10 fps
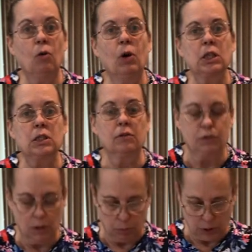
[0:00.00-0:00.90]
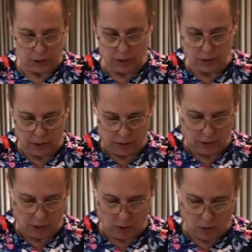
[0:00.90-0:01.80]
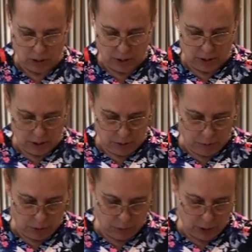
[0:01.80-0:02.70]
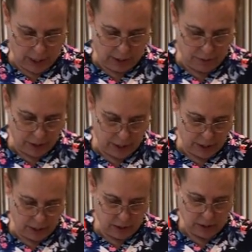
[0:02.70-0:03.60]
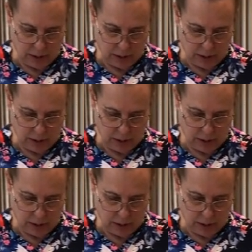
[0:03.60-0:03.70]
want tough dumplings. So put about half of that in